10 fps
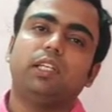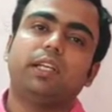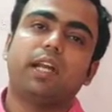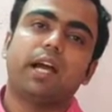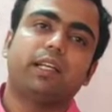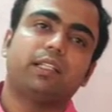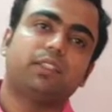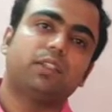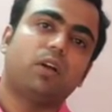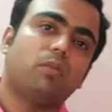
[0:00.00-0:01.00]
in the
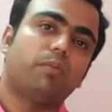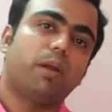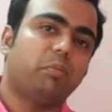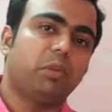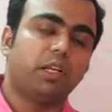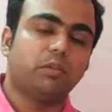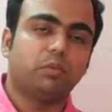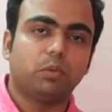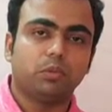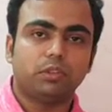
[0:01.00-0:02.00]
direction of applied
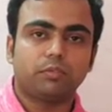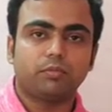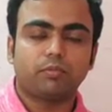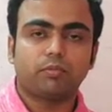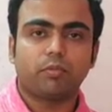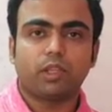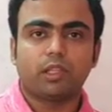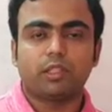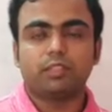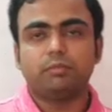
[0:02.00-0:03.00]
force.
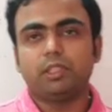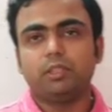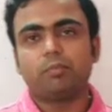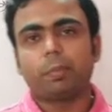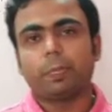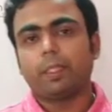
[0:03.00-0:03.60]
That's mean,